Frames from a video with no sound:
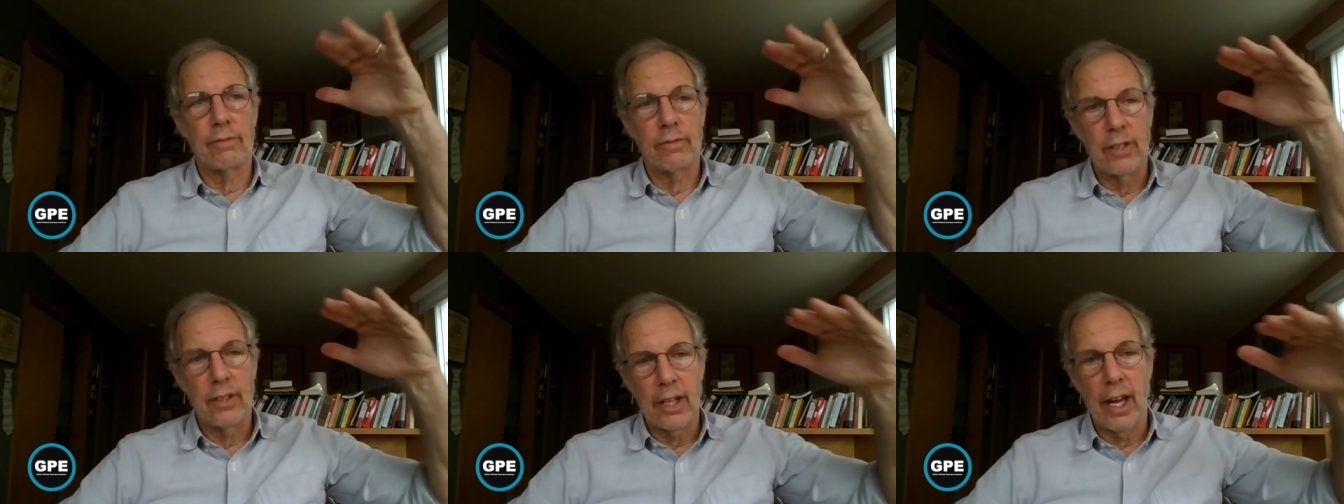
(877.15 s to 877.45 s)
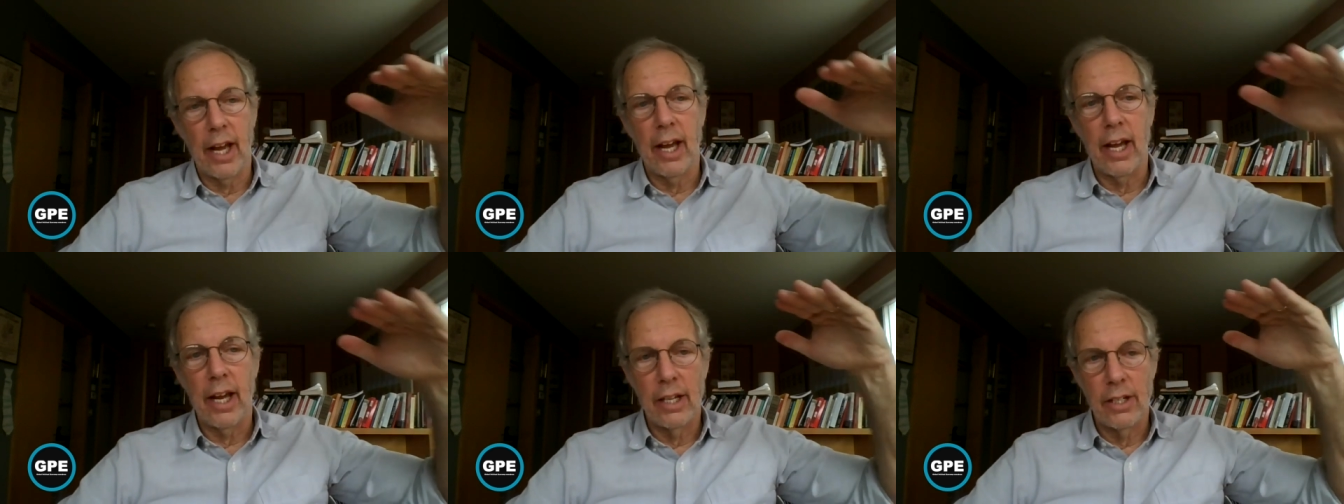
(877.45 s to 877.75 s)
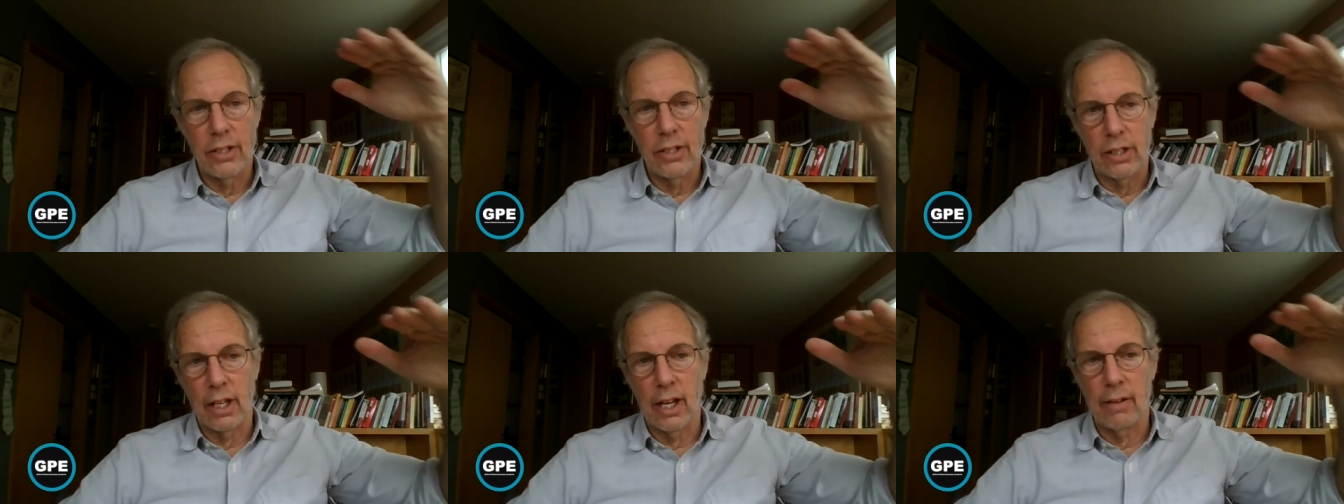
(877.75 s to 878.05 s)
the
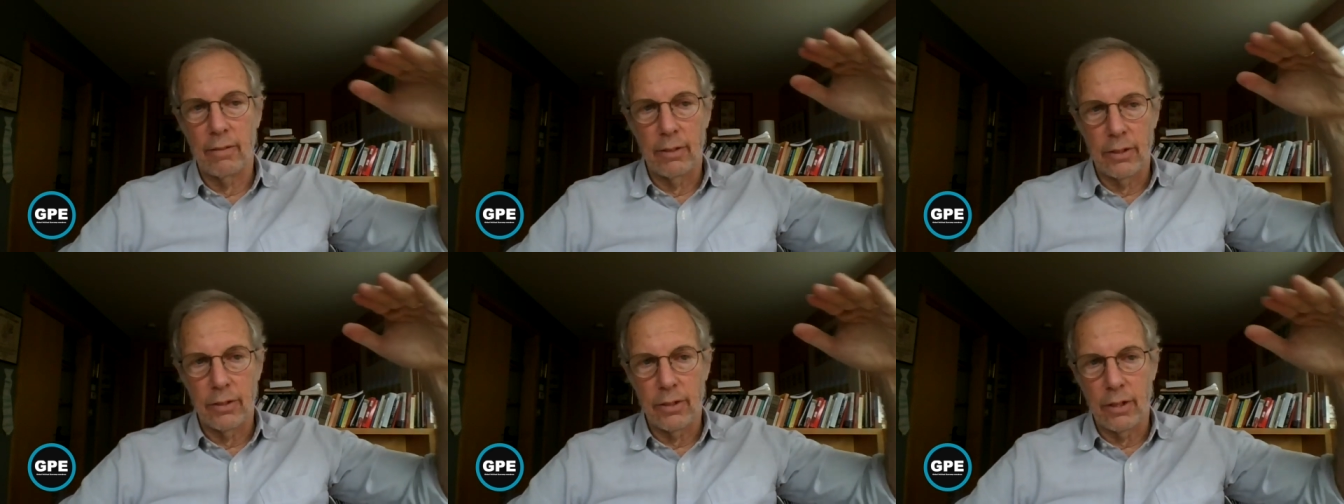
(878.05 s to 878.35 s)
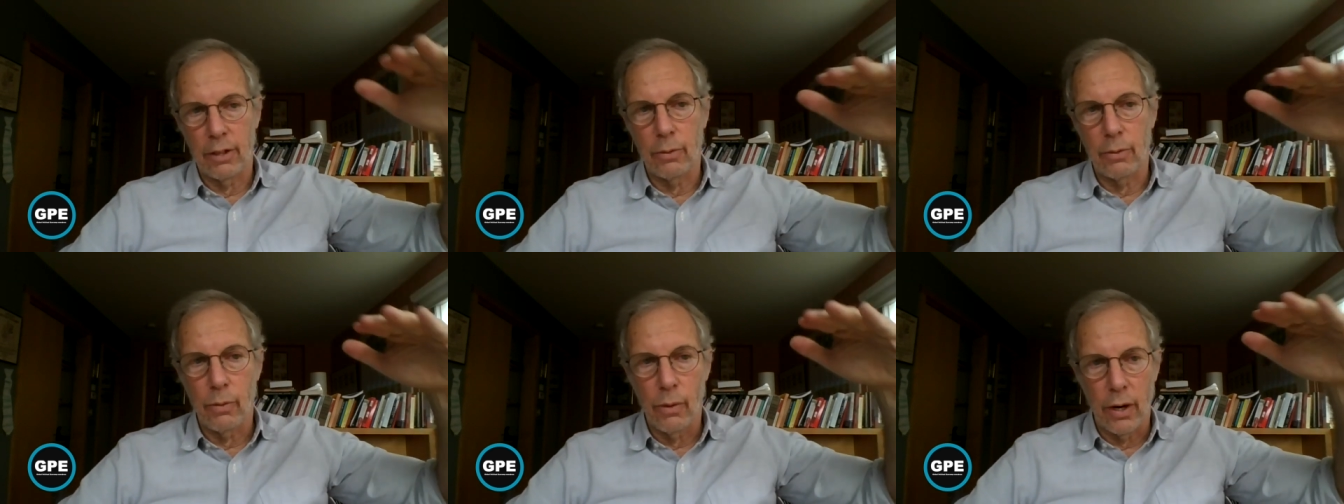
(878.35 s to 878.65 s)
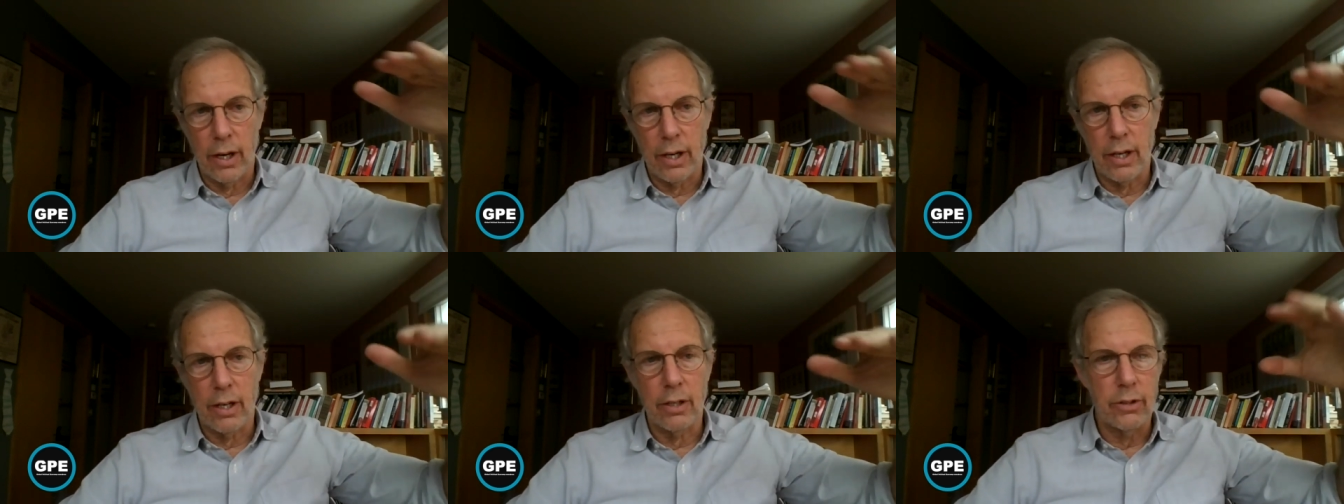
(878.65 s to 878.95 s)
age levels of the
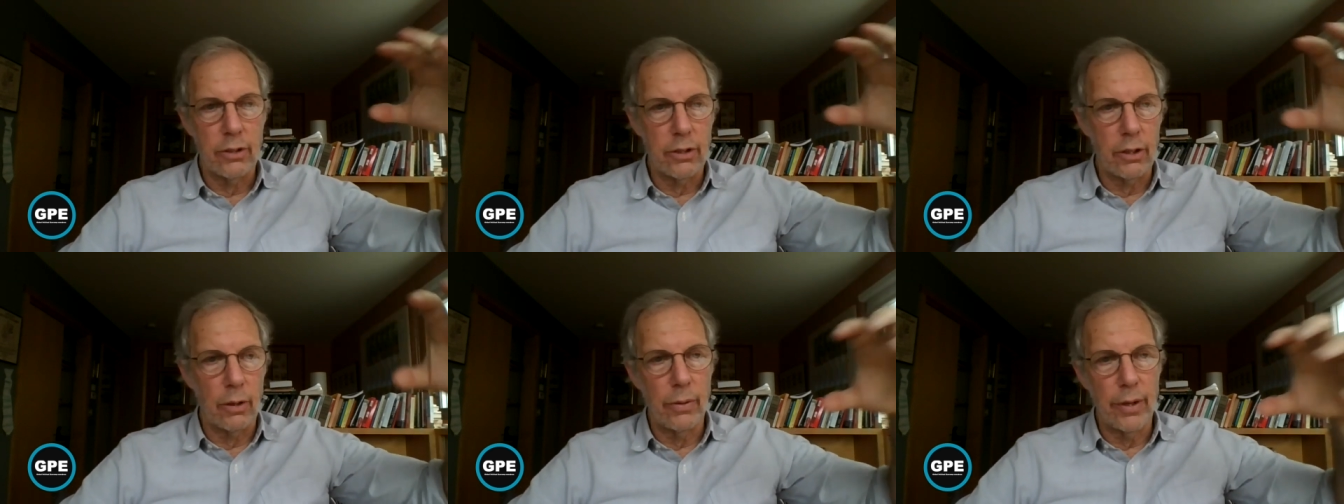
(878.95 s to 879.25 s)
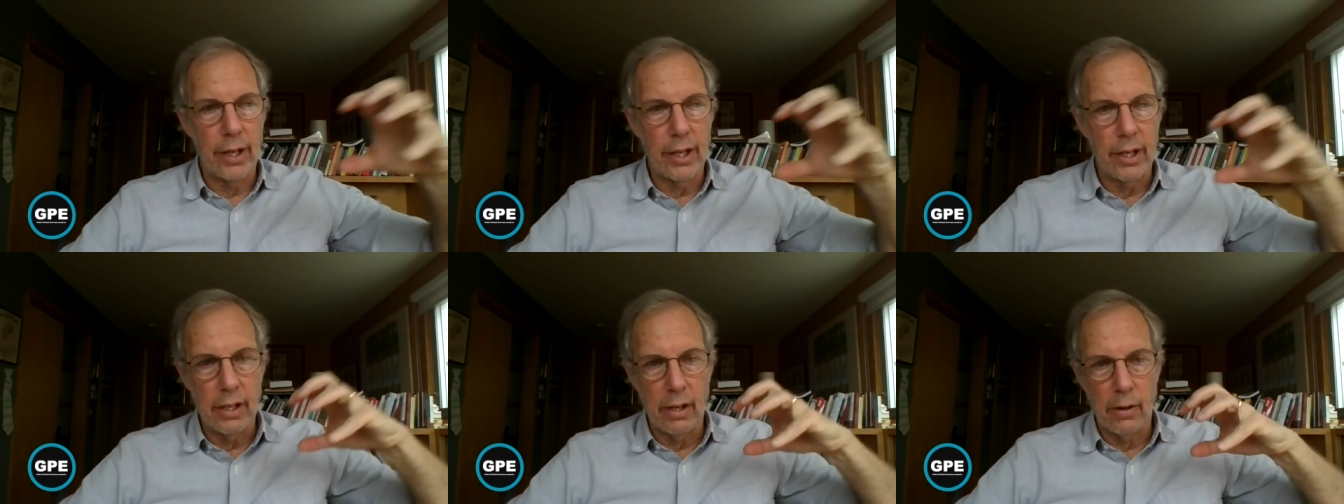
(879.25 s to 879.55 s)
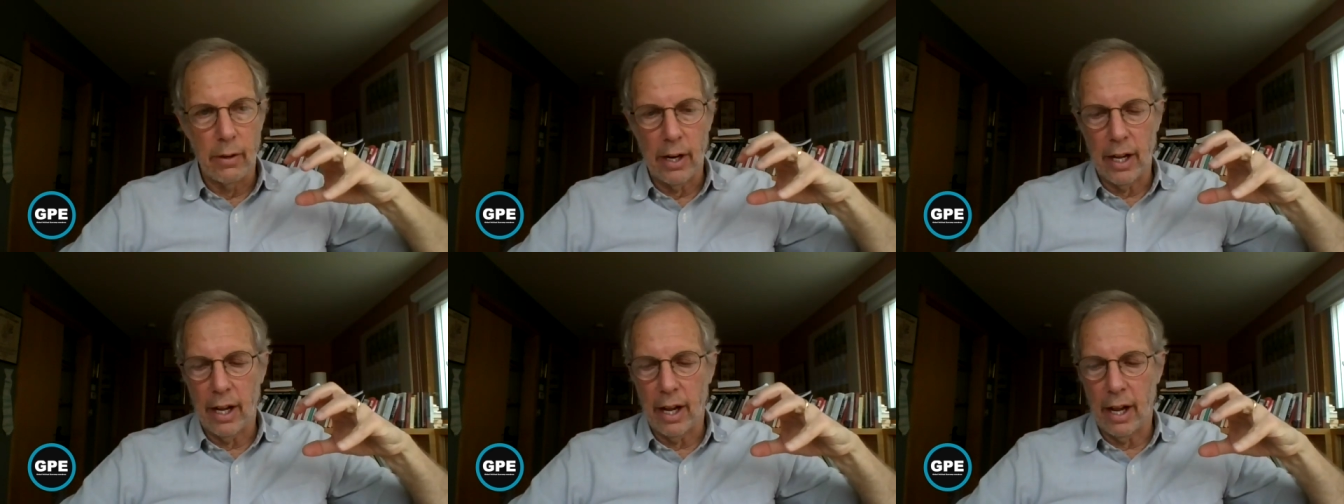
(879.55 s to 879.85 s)
workers so we
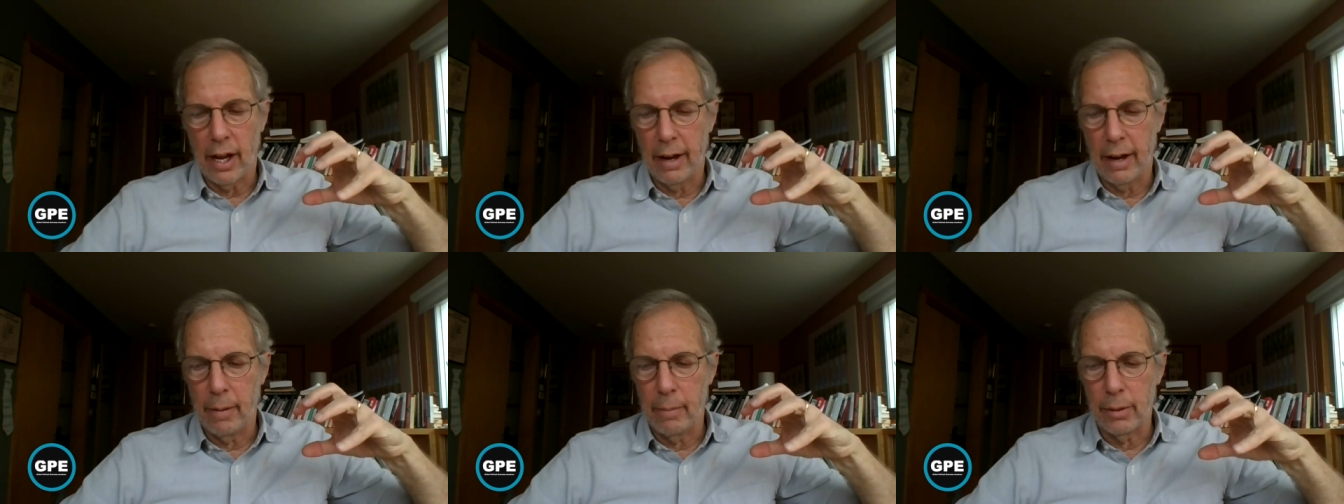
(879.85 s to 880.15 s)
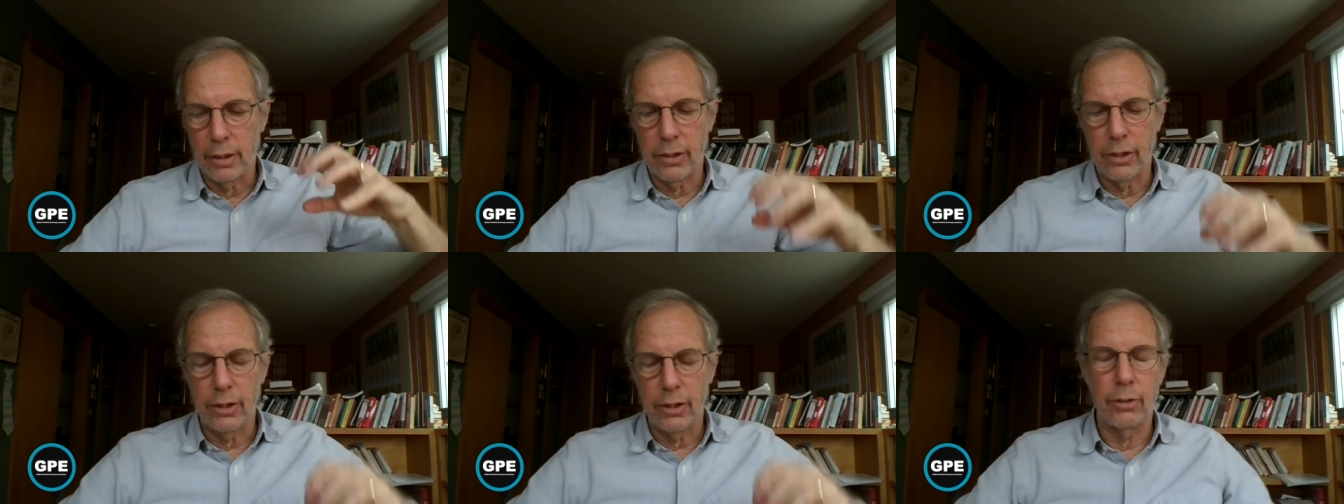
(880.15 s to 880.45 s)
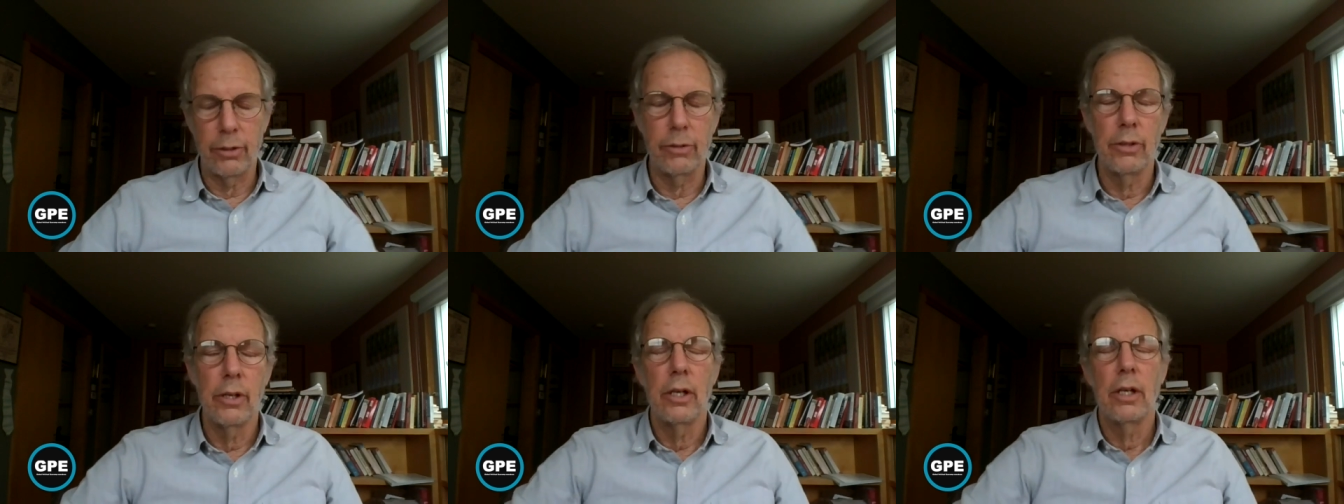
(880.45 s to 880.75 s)
are able
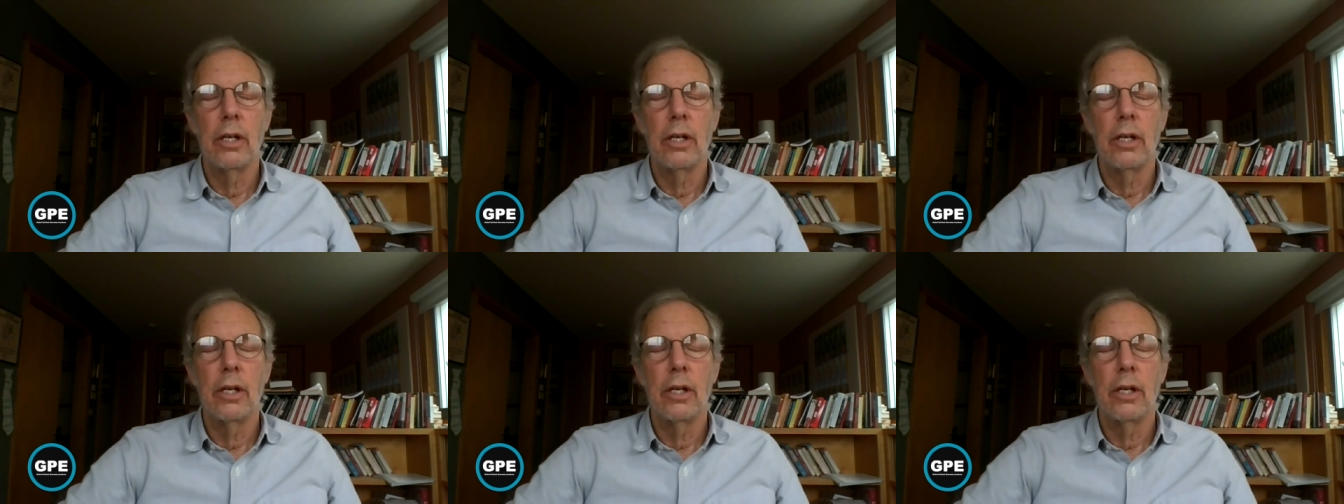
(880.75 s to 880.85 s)
to